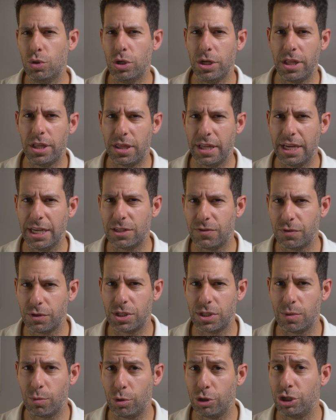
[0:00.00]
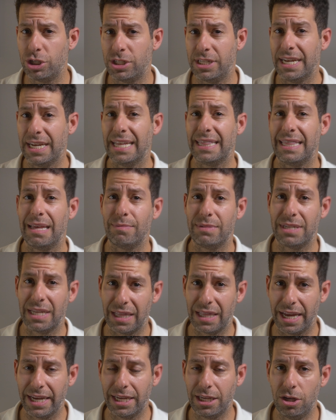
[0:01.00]
good things for someone just to get them to
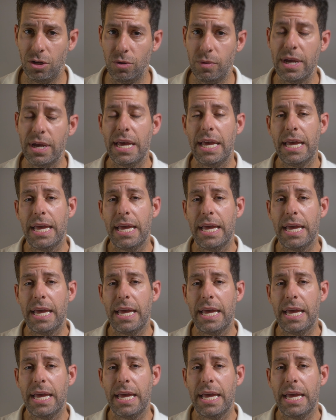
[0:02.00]
like you,